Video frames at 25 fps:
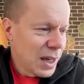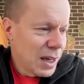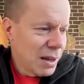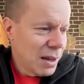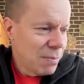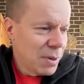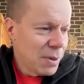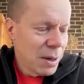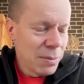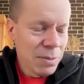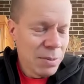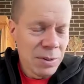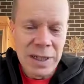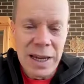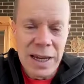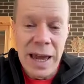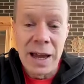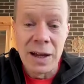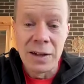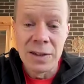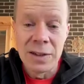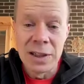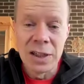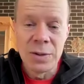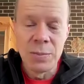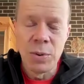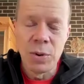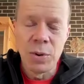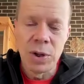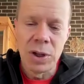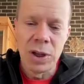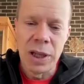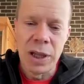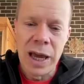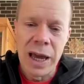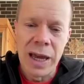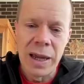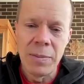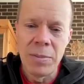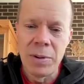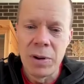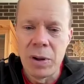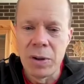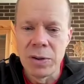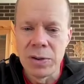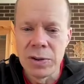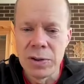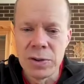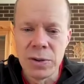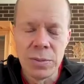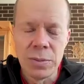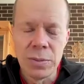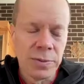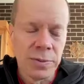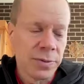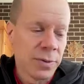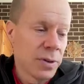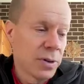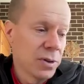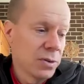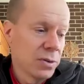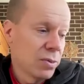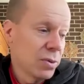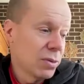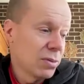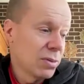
And people now just put a label on superfoods.